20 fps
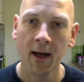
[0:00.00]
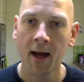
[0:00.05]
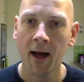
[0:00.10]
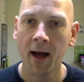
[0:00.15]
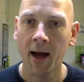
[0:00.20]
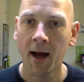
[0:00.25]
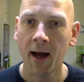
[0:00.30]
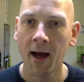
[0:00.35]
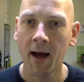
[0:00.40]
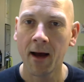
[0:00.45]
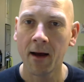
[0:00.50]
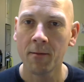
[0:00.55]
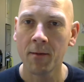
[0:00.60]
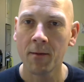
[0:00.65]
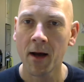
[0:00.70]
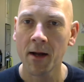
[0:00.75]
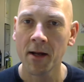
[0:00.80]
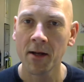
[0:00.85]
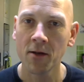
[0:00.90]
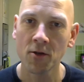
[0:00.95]
And
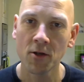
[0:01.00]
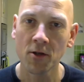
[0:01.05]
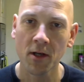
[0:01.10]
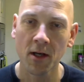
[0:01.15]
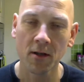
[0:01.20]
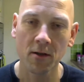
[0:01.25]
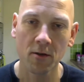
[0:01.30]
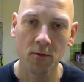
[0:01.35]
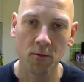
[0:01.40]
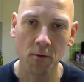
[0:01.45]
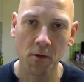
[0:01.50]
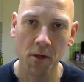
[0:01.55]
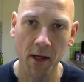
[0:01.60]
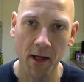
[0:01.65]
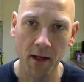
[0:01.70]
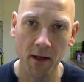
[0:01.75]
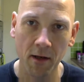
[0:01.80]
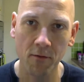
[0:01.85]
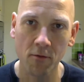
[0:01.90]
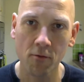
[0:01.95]
then as you get towards the
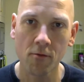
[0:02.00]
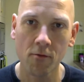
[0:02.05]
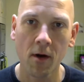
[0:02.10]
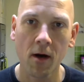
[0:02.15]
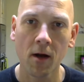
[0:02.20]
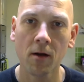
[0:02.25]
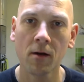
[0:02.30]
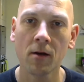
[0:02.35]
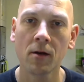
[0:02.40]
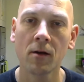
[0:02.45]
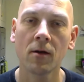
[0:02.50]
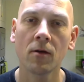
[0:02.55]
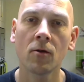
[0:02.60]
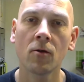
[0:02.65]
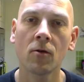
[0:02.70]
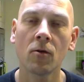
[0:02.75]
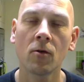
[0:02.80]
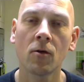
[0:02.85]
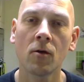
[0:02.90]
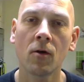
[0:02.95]
end of a run,
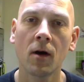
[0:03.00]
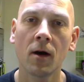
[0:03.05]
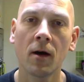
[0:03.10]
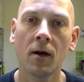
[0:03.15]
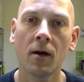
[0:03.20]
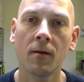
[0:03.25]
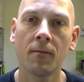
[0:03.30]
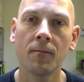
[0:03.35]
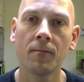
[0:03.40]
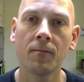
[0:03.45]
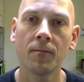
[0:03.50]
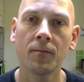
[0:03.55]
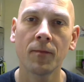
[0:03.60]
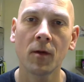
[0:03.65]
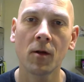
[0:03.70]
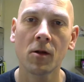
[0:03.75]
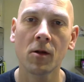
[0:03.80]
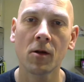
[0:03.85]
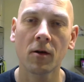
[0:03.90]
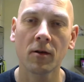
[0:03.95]
you
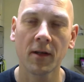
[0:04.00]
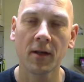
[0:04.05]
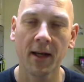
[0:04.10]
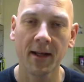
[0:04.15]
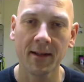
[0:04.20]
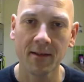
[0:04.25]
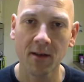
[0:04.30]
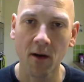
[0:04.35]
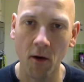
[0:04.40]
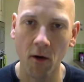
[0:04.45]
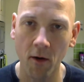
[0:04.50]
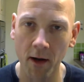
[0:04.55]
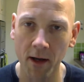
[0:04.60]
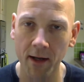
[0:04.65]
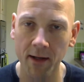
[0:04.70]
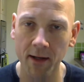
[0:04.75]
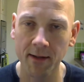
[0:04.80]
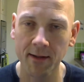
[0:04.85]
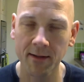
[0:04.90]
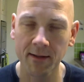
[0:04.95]
start to get
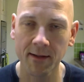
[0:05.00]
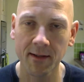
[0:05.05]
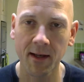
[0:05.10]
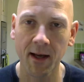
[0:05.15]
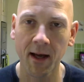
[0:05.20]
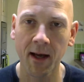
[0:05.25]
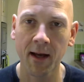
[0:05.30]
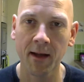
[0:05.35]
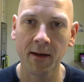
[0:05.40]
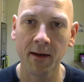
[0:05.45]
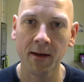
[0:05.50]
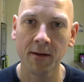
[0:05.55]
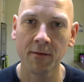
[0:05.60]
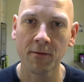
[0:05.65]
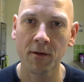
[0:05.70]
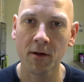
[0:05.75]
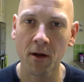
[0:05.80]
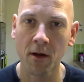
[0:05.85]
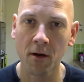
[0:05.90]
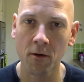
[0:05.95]
tired, and even
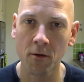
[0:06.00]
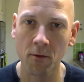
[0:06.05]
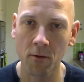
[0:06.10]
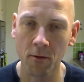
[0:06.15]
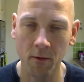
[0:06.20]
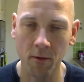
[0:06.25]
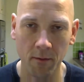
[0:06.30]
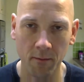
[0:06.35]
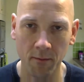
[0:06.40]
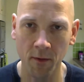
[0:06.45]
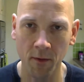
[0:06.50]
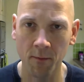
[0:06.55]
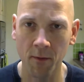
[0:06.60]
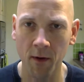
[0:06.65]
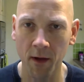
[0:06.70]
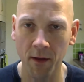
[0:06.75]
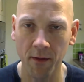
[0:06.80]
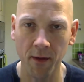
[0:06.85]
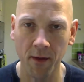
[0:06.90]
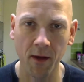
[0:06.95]
though you
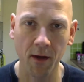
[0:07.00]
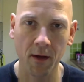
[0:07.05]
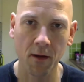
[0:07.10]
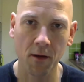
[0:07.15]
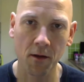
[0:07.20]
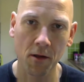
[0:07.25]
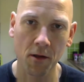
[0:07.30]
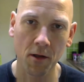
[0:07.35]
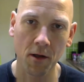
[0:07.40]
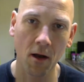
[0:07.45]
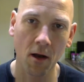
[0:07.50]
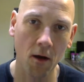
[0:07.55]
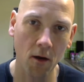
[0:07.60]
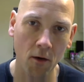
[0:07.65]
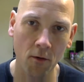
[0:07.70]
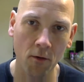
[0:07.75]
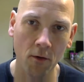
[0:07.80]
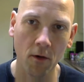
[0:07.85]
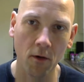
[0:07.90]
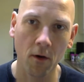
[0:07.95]
may think it's slow,
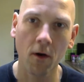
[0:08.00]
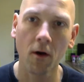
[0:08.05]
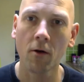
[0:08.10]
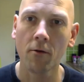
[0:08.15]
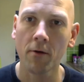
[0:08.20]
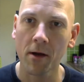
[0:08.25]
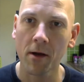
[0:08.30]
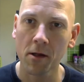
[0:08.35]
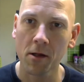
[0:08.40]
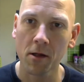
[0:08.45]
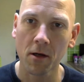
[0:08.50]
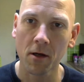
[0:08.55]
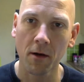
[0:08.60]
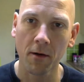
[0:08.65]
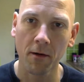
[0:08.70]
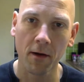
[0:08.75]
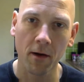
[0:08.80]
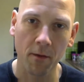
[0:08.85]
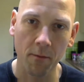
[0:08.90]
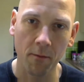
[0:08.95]
your heart rate's
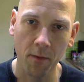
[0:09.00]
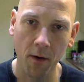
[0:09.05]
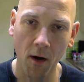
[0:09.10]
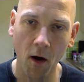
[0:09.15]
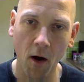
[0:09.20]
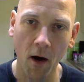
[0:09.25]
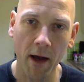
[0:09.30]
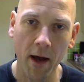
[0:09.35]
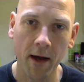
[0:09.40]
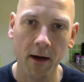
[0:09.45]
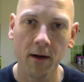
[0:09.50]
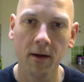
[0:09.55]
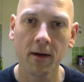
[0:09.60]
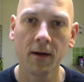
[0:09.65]
going up higher.